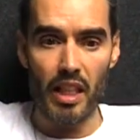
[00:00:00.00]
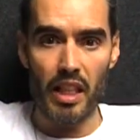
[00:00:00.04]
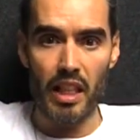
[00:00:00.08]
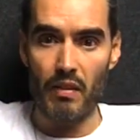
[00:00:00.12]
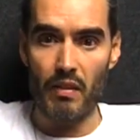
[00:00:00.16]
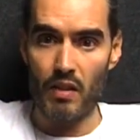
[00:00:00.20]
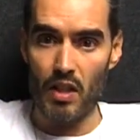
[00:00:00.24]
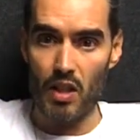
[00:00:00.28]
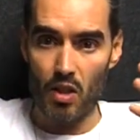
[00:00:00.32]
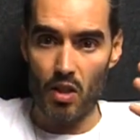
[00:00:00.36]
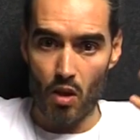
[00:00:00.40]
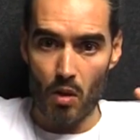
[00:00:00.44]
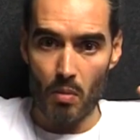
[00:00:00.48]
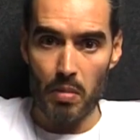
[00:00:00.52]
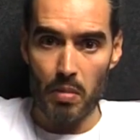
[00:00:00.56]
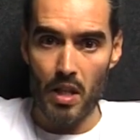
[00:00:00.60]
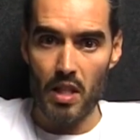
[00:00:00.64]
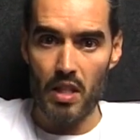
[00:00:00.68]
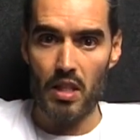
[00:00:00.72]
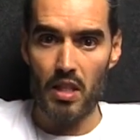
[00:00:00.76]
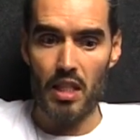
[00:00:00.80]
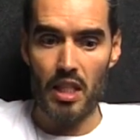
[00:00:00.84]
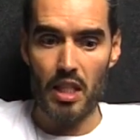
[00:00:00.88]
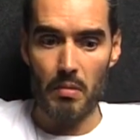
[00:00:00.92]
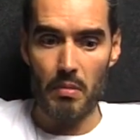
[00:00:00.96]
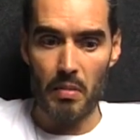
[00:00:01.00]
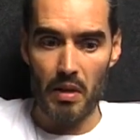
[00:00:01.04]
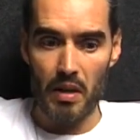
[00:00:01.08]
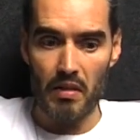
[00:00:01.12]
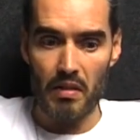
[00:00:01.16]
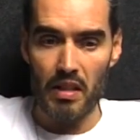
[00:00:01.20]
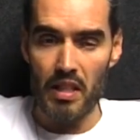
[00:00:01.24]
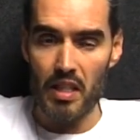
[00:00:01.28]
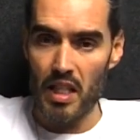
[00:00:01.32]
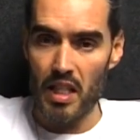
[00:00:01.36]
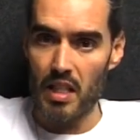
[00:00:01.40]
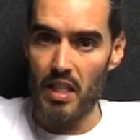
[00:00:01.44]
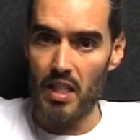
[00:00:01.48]
like if it's not personal
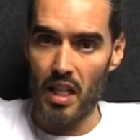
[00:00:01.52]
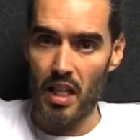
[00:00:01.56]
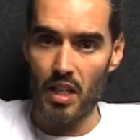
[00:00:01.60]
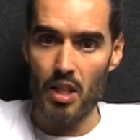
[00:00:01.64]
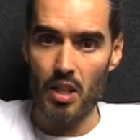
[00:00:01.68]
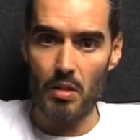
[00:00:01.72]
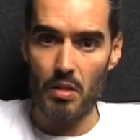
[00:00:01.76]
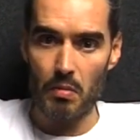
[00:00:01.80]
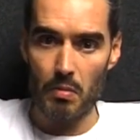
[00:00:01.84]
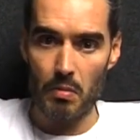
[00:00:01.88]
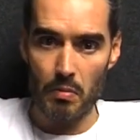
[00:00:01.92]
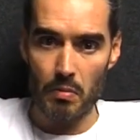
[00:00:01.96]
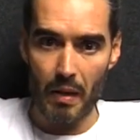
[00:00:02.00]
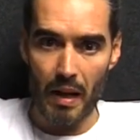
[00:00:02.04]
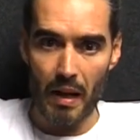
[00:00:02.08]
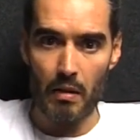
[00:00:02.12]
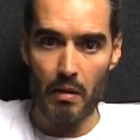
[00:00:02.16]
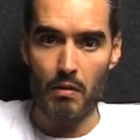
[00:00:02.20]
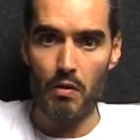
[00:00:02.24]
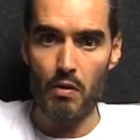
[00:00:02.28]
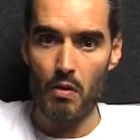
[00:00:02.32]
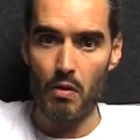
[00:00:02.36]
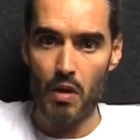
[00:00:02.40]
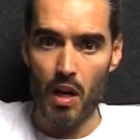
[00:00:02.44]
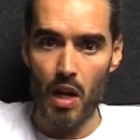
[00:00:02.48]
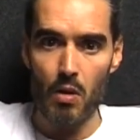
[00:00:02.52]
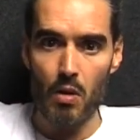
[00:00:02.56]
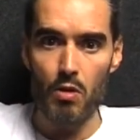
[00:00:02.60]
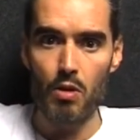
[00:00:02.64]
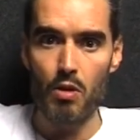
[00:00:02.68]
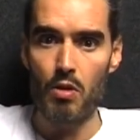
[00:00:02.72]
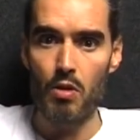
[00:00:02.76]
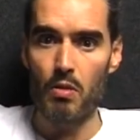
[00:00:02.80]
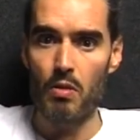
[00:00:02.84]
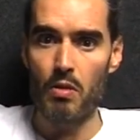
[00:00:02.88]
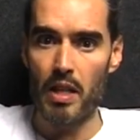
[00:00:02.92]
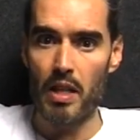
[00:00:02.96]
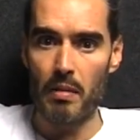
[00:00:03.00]
experience, it's such a powerful
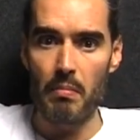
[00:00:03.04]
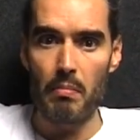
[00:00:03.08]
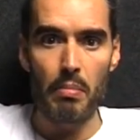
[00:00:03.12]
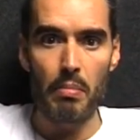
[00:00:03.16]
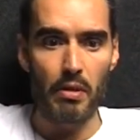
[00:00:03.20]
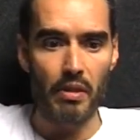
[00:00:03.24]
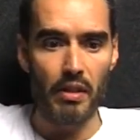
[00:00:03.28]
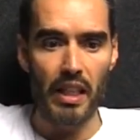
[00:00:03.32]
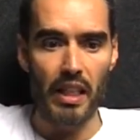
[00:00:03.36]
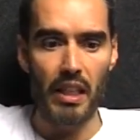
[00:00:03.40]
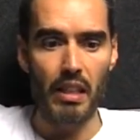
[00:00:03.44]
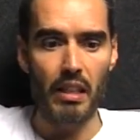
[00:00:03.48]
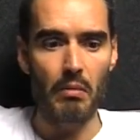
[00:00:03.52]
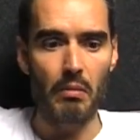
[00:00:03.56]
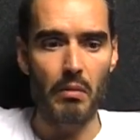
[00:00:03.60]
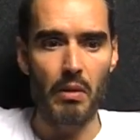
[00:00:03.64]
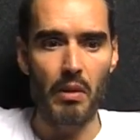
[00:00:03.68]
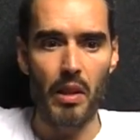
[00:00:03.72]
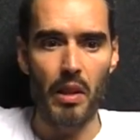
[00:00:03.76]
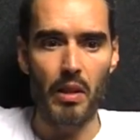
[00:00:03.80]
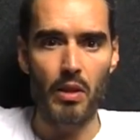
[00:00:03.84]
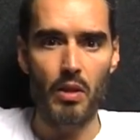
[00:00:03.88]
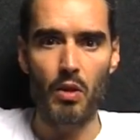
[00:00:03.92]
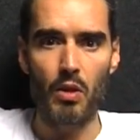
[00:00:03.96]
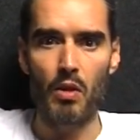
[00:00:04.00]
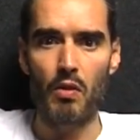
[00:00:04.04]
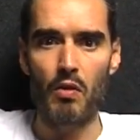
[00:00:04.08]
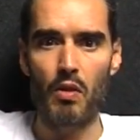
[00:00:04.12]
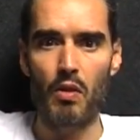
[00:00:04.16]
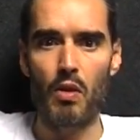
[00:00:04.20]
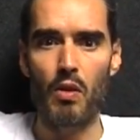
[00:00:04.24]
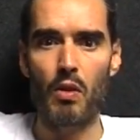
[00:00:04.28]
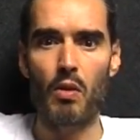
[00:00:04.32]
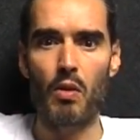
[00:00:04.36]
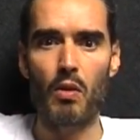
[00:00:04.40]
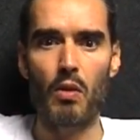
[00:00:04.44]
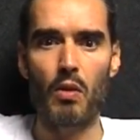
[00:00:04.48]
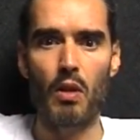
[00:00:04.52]
cultural imprint that we're sort of
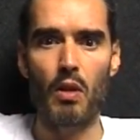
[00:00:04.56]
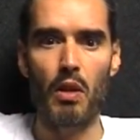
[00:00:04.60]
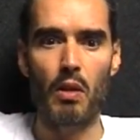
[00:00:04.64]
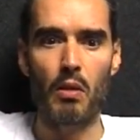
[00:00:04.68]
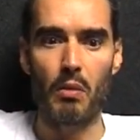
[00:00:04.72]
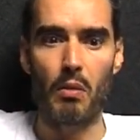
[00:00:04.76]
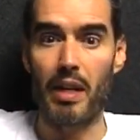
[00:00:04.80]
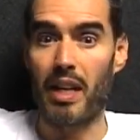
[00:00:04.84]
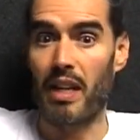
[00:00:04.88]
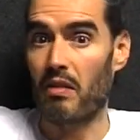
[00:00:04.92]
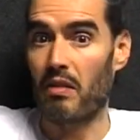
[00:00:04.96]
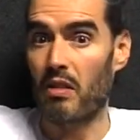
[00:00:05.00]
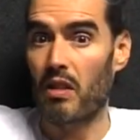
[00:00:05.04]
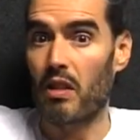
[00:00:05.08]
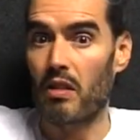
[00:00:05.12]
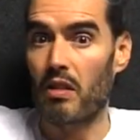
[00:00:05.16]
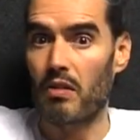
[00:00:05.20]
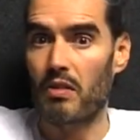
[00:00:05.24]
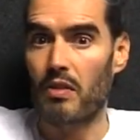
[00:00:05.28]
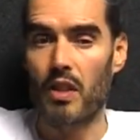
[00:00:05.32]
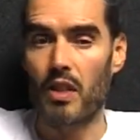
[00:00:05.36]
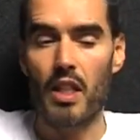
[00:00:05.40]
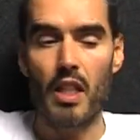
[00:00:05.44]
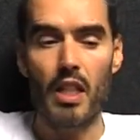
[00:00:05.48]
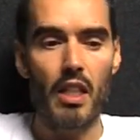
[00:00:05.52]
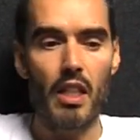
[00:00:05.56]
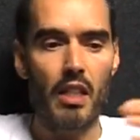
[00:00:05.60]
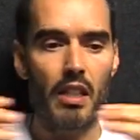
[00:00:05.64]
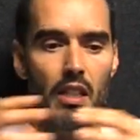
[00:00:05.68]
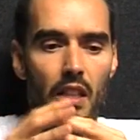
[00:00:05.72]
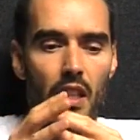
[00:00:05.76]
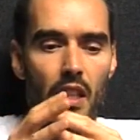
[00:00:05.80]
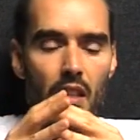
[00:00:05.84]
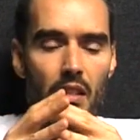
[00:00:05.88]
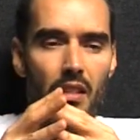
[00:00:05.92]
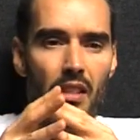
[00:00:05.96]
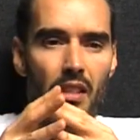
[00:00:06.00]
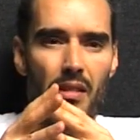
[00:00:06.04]
all aware of. You
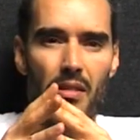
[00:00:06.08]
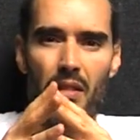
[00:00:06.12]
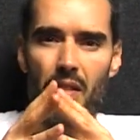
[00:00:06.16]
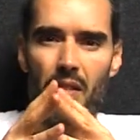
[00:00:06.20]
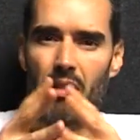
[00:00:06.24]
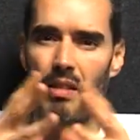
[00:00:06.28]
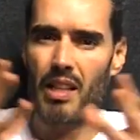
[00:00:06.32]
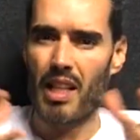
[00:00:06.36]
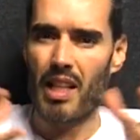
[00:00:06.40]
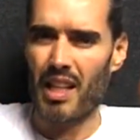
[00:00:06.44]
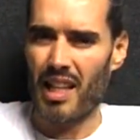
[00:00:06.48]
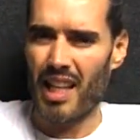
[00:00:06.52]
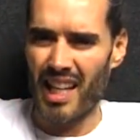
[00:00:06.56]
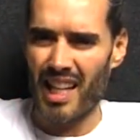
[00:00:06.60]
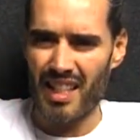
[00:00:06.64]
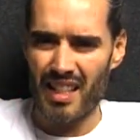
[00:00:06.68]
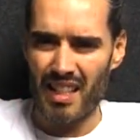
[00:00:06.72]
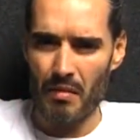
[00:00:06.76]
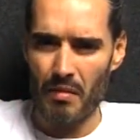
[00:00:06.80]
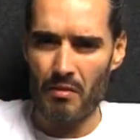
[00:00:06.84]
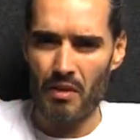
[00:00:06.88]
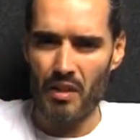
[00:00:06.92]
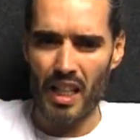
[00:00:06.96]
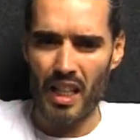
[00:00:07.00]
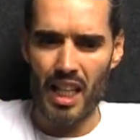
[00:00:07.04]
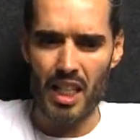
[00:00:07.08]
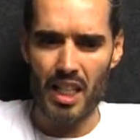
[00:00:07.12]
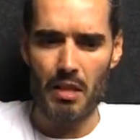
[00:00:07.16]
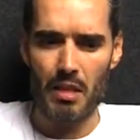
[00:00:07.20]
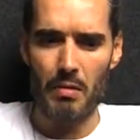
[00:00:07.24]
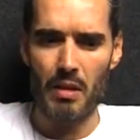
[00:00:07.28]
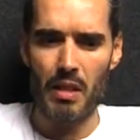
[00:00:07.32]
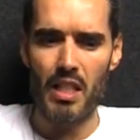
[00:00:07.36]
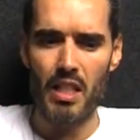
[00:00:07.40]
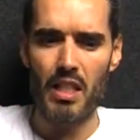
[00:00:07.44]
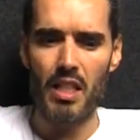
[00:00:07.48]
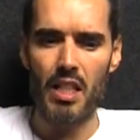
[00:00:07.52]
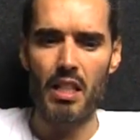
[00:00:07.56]
know, like that, that's something that has to
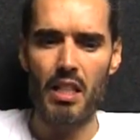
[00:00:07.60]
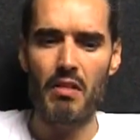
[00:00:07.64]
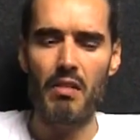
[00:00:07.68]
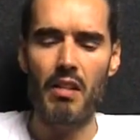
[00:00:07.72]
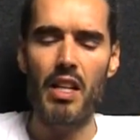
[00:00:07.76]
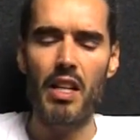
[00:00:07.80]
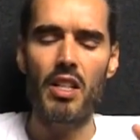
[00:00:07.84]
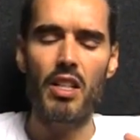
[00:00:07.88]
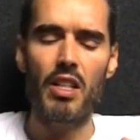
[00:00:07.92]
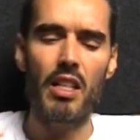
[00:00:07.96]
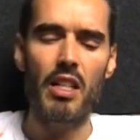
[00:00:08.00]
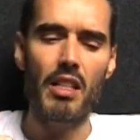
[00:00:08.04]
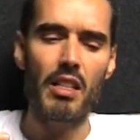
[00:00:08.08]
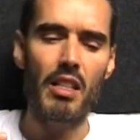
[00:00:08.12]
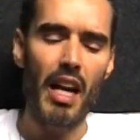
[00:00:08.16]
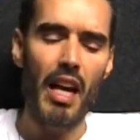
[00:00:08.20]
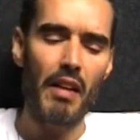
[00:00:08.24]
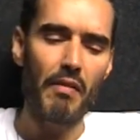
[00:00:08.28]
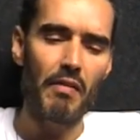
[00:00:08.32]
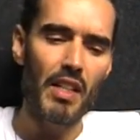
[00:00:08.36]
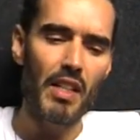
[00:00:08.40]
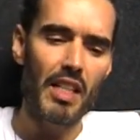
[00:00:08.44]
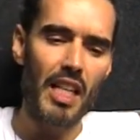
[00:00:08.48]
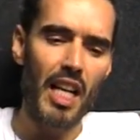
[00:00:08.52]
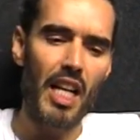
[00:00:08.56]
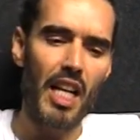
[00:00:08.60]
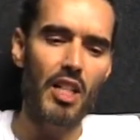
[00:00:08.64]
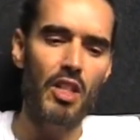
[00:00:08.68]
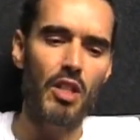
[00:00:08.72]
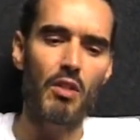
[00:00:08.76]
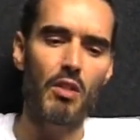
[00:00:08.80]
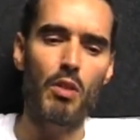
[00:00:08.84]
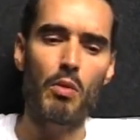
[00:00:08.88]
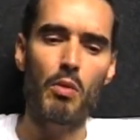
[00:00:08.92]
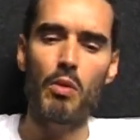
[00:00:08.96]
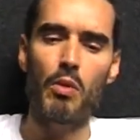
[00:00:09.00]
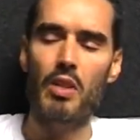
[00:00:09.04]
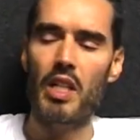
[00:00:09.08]
be a consideration, and to have this
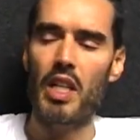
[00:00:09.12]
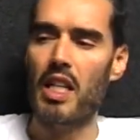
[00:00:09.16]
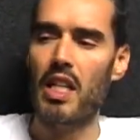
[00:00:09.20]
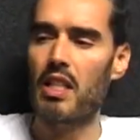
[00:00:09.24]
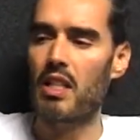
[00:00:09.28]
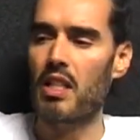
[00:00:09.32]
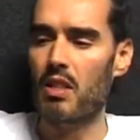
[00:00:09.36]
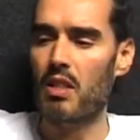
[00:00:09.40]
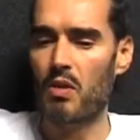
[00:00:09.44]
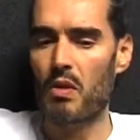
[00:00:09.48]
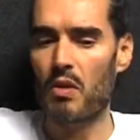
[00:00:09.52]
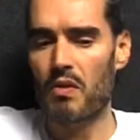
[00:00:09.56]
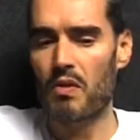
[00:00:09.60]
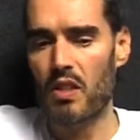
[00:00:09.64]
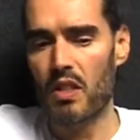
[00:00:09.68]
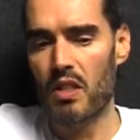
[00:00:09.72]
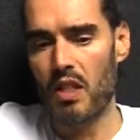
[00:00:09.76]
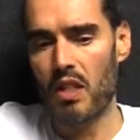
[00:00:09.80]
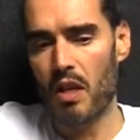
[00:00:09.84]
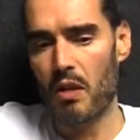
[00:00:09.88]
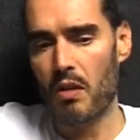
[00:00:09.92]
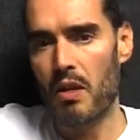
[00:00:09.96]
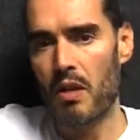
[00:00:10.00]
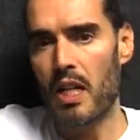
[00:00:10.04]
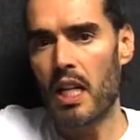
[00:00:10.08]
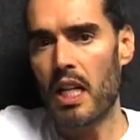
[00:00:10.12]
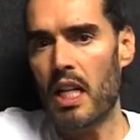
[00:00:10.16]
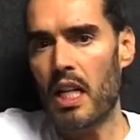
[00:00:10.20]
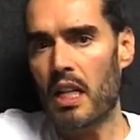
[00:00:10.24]
attitude towards it and to sort of to so.